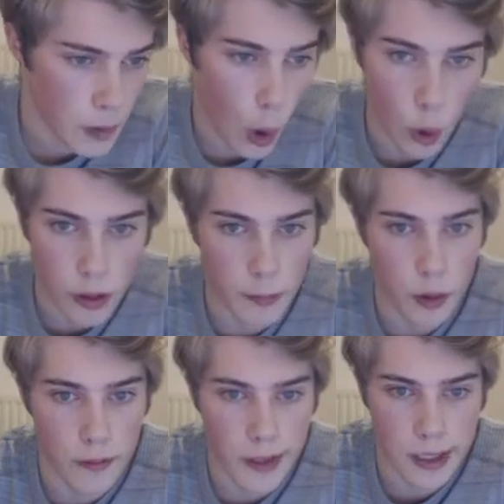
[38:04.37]
Only
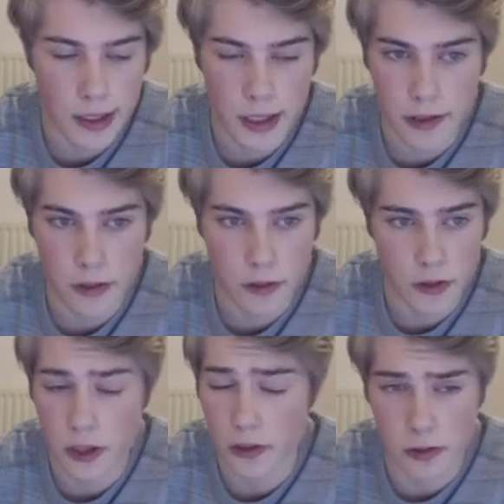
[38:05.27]
move actually to
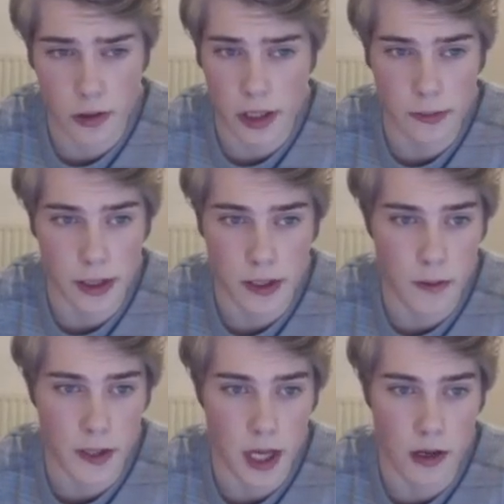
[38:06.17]
still try to make
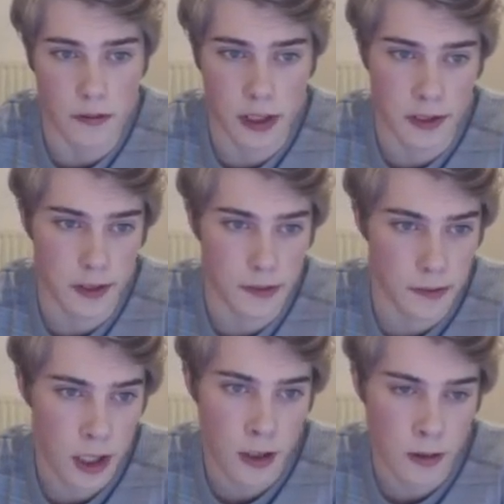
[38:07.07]
something out of this.
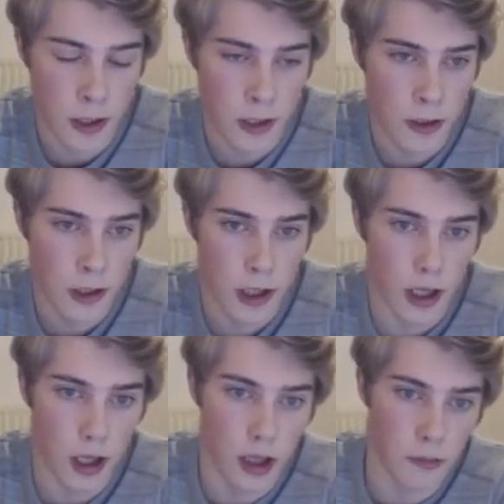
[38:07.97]

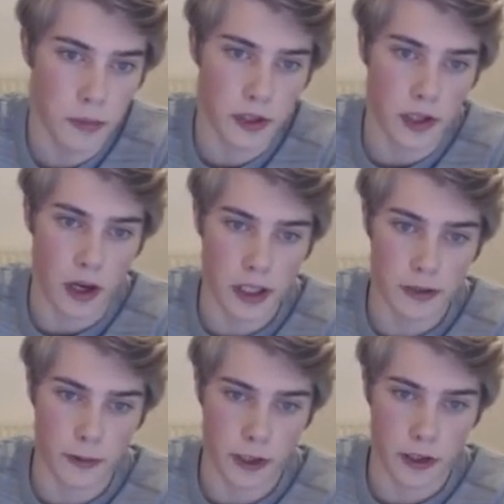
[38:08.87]
Um, because
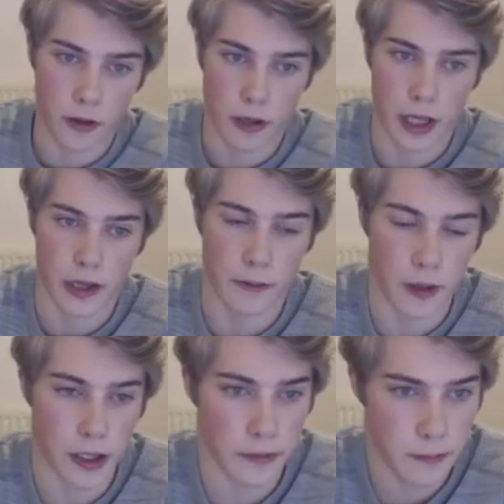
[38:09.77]
Anish wanted to go king
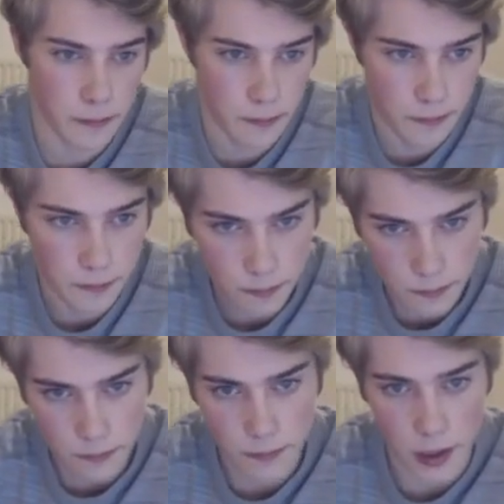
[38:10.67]
f5.
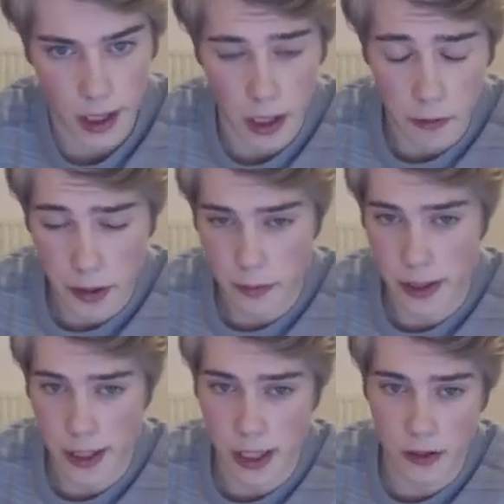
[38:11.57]
And now he
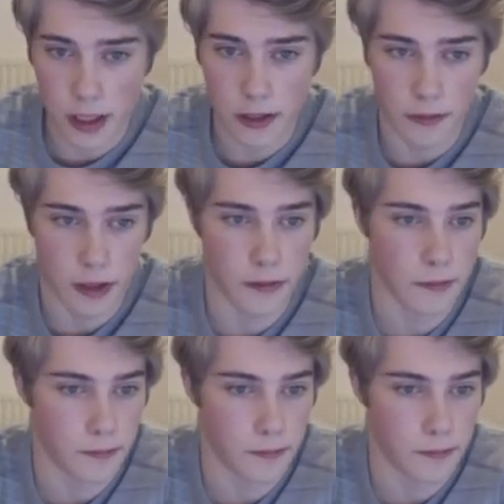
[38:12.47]
went king to d5.